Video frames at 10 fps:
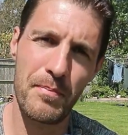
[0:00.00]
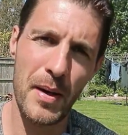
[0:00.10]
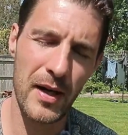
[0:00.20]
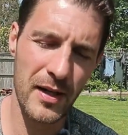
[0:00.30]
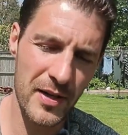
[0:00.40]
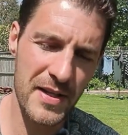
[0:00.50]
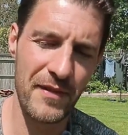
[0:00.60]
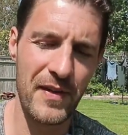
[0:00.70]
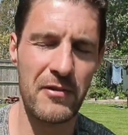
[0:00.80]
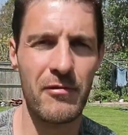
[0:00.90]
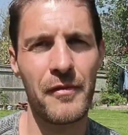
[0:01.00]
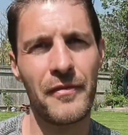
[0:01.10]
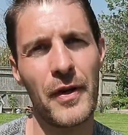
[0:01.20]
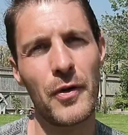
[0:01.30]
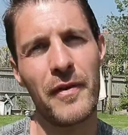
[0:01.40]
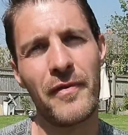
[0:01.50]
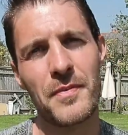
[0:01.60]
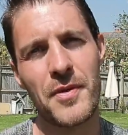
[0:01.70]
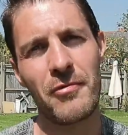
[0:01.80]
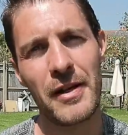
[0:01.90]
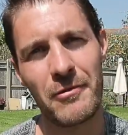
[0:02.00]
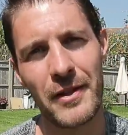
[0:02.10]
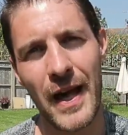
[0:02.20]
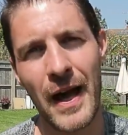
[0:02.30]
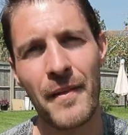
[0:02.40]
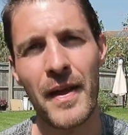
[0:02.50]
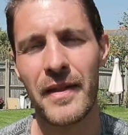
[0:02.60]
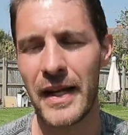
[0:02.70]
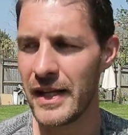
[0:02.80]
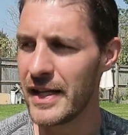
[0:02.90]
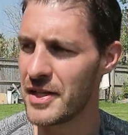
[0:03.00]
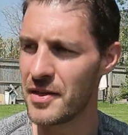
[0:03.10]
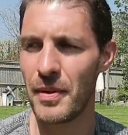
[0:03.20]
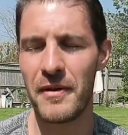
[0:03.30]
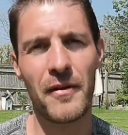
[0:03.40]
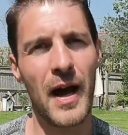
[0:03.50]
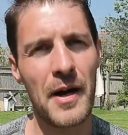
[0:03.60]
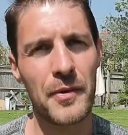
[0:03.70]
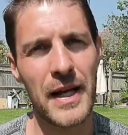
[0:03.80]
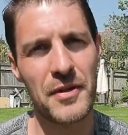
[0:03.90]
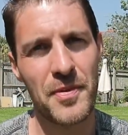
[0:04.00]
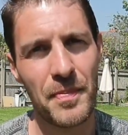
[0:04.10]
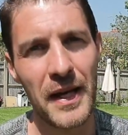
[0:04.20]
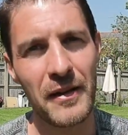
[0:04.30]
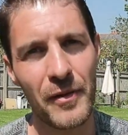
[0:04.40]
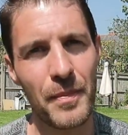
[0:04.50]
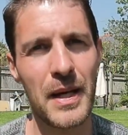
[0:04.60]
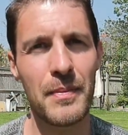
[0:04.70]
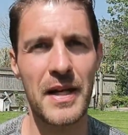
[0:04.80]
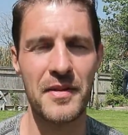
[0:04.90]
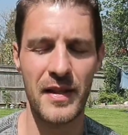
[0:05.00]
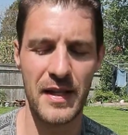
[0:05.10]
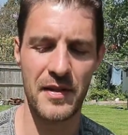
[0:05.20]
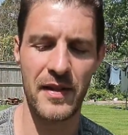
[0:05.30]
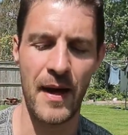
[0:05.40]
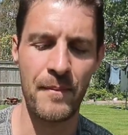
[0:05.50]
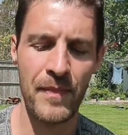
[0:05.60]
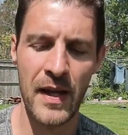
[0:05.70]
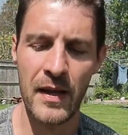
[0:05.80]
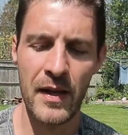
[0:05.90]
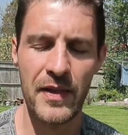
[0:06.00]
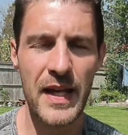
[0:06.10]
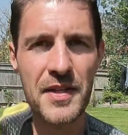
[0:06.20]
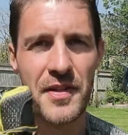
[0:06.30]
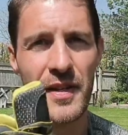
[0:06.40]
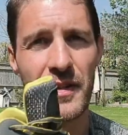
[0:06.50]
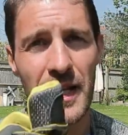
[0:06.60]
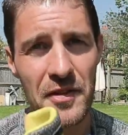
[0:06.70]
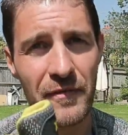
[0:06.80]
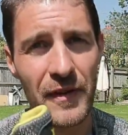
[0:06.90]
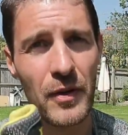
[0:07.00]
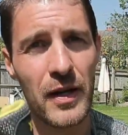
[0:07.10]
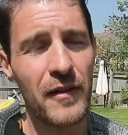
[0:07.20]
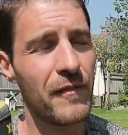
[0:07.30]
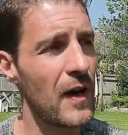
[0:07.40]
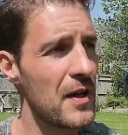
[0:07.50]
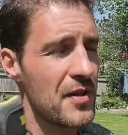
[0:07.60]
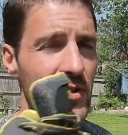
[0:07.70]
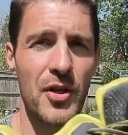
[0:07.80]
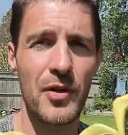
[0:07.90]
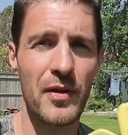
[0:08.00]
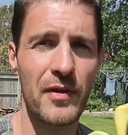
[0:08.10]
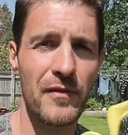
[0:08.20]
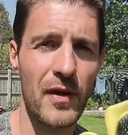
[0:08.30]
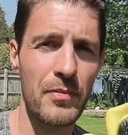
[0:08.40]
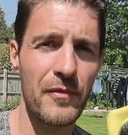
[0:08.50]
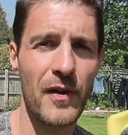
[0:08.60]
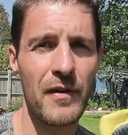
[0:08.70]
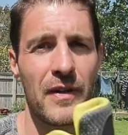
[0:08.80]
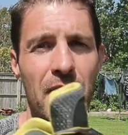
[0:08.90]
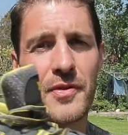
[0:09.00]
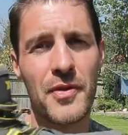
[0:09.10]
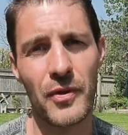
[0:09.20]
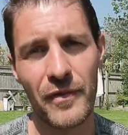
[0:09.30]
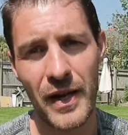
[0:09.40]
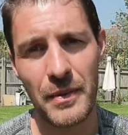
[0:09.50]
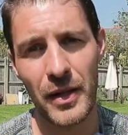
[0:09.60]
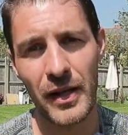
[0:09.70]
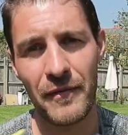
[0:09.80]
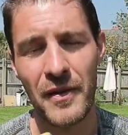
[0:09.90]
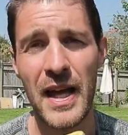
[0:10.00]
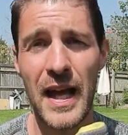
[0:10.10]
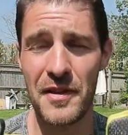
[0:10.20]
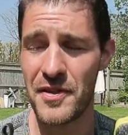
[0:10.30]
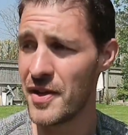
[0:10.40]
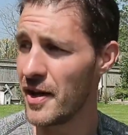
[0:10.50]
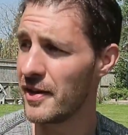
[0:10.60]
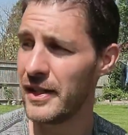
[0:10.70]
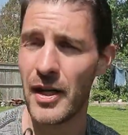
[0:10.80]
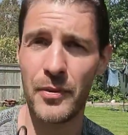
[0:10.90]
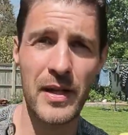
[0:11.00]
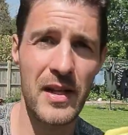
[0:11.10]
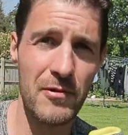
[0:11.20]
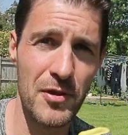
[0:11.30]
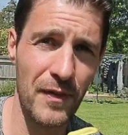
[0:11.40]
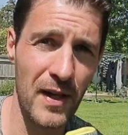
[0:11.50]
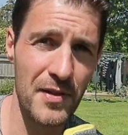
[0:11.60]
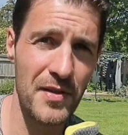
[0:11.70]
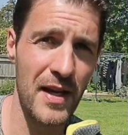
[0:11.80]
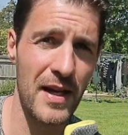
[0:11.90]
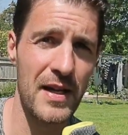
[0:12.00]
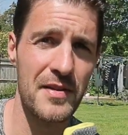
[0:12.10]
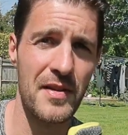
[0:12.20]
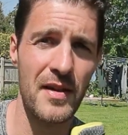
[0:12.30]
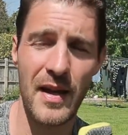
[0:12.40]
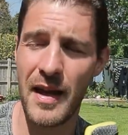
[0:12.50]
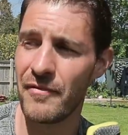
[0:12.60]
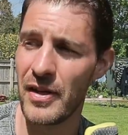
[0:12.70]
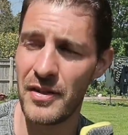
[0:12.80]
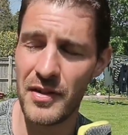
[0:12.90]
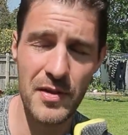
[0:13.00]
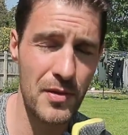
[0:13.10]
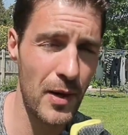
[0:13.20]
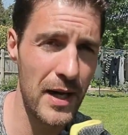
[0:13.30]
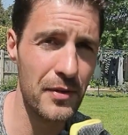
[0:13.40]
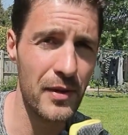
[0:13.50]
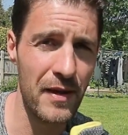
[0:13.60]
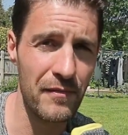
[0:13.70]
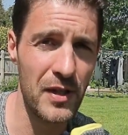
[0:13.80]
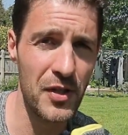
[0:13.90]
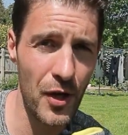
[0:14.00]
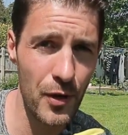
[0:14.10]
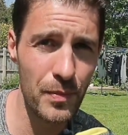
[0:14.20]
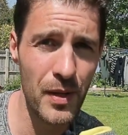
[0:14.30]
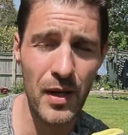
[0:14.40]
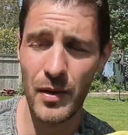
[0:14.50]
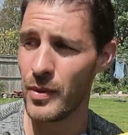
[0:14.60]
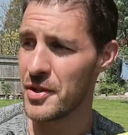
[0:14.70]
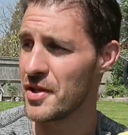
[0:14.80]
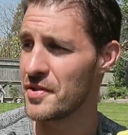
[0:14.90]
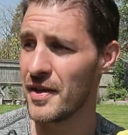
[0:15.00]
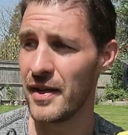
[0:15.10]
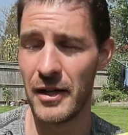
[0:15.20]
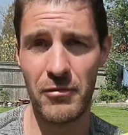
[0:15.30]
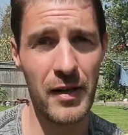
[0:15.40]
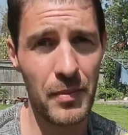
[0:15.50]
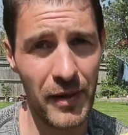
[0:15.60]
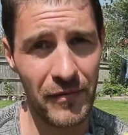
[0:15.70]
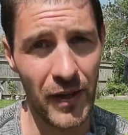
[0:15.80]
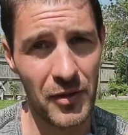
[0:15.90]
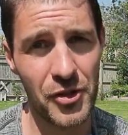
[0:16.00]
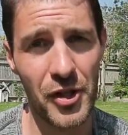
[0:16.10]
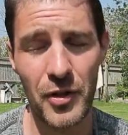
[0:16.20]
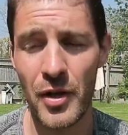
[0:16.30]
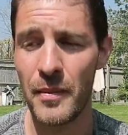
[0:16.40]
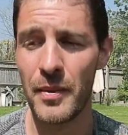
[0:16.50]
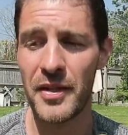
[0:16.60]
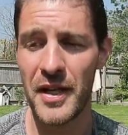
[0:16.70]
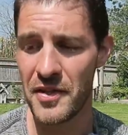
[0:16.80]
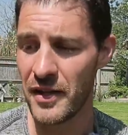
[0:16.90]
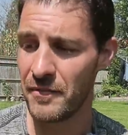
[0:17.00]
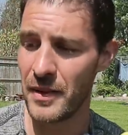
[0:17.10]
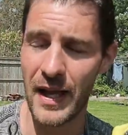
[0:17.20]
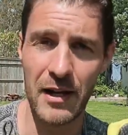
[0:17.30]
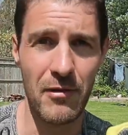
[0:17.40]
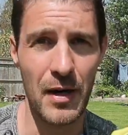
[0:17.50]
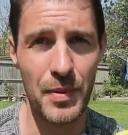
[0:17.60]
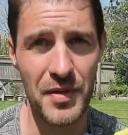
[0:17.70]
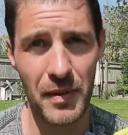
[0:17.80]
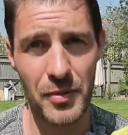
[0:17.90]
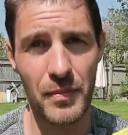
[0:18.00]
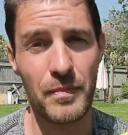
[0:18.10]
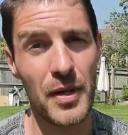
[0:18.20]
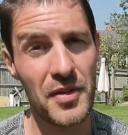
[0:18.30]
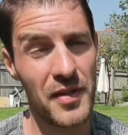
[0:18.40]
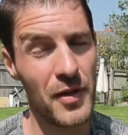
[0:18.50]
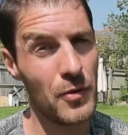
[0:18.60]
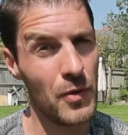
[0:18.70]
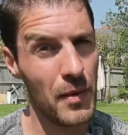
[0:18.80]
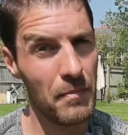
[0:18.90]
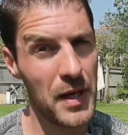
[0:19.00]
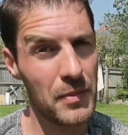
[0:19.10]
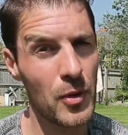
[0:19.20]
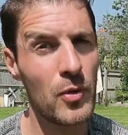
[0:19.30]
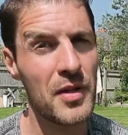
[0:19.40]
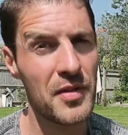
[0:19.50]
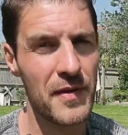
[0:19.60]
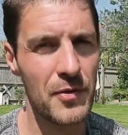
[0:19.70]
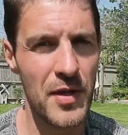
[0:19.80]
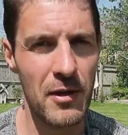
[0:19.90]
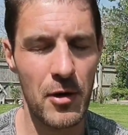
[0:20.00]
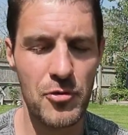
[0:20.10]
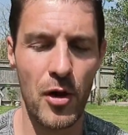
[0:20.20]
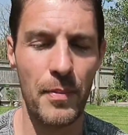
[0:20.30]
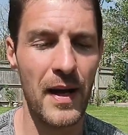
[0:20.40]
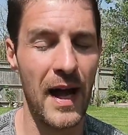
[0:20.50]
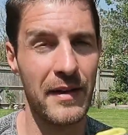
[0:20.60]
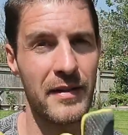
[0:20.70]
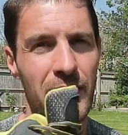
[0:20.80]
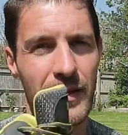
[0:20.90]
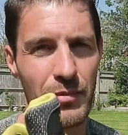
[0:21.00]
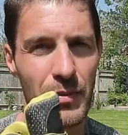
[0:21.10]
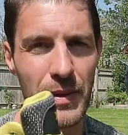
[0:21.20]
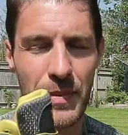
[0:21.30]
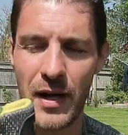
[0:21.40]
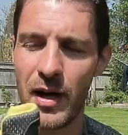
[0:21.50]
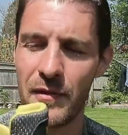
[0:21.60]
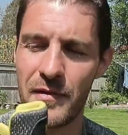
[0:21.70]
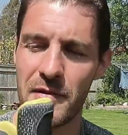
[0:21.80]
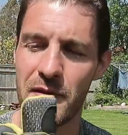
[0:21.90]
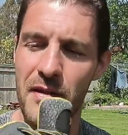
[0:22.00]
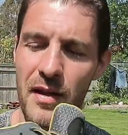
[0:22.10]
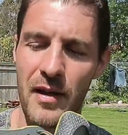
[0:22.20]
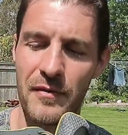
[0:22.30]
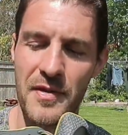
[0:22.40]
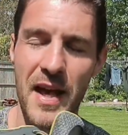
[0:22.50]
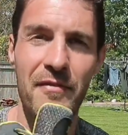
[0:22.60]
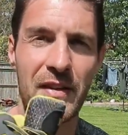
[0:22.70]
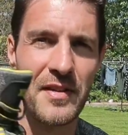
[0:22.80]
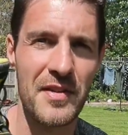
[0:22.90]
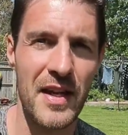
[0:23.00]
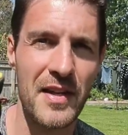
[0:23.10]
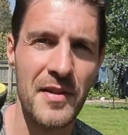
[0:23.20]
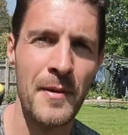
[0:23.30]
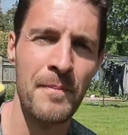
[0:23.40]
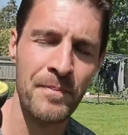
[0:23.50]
but I'd like to have that ground feel. If I'm surrendering that, then it needs to be for out and out speed, for PBs and things like that. This doesn't feel like a faster shoe than the Vibram Fivefingers or the Vapor Glove. It's certainly nowhere near as fast as the MV Squared or the MV Cubed, which is an incredibly fast shoe, but doesn't give me that ground perception. But it's still minimal, still zero drop, and probably about half as heavy as this.